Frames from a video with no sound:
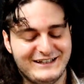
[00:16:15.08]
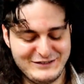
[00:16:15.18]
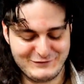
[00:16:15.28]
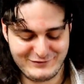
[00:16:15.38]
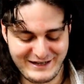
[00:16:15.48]

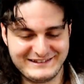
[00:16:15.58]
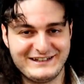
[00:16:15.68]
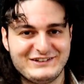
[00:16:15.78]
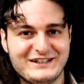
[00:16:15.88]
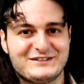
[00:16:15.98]
it's right
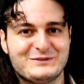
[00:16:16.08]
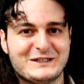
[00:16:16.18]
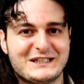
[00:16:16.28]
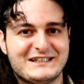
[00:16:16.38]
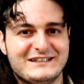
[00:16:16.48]
there next to
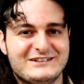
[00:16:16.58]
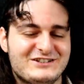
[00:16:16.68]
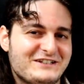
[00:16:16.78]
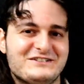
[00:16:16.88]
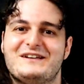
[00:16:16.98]
it,
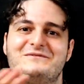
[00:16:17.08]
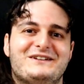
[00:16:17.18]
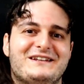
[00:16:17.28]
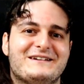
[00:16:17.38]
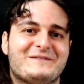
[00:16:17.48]
changes
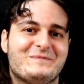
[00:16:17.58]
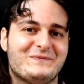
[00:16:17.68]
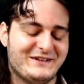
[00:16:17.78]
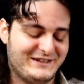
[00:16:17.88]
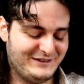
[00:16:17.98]
everything.
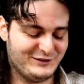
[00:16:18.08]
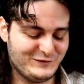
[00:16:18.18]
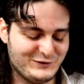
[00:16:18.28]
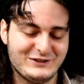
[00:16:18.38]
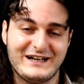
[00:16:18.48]
So
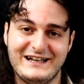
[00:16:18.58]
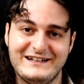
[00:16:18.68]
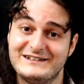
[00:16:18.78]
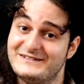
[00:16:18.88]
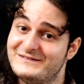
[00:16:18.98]
if you do again,